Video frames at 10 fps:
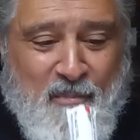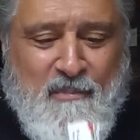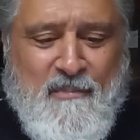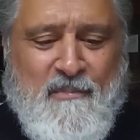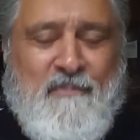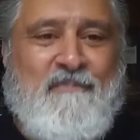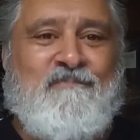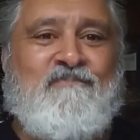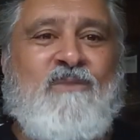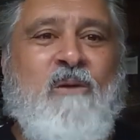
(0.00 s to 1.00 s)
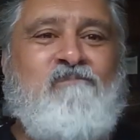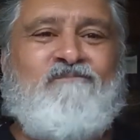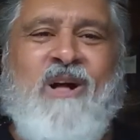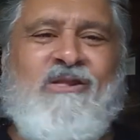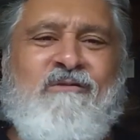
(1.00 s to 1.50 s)
Mm,
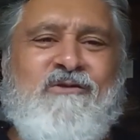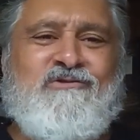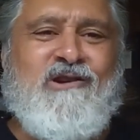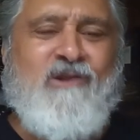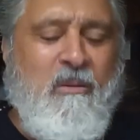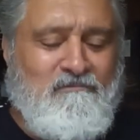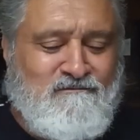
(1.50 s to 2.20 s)
I love these things.